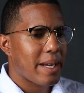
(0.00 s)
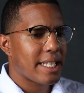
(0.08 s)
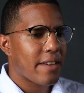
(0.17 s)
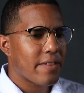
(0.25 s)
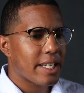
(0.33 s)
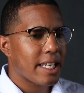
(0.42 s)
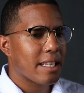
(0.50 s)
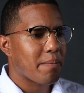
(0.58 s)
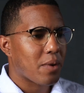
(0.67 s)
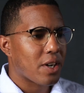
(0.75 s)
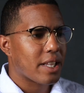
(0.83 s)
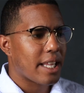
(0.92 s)
my
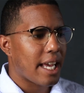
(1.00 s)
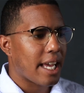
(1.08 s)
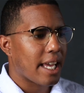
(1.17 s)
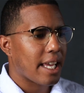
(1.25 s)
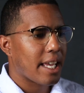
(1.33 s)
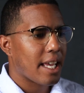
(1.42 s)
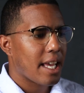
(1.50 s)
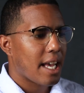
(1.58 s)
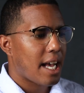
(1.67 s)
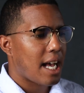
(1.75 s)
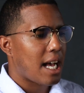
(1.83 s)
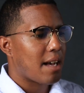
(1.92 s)
17th birthday,
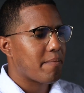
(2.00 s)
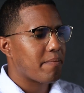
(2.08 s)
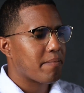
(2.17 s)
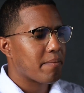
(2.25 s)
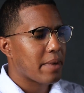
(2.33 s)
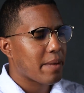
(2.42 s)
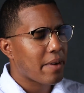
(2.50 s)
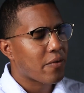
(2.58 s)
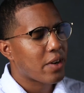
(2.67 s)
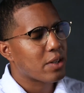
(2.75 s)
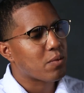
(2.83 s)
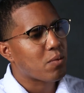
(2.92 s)
me and my
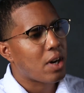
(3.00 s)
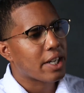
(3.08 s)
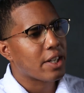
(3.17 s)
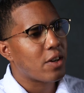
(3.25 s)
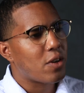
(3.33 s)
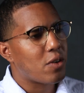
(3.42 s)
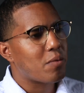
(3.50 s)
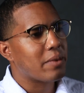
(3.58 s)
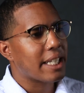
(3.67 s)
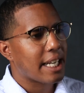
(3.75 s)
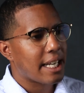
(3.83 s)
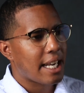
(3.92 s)
friends were walking home
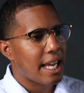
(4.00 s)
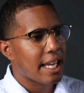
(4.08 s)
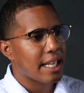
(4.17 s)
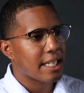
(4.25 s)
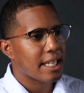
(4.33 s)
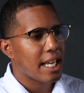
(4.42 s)
late at night.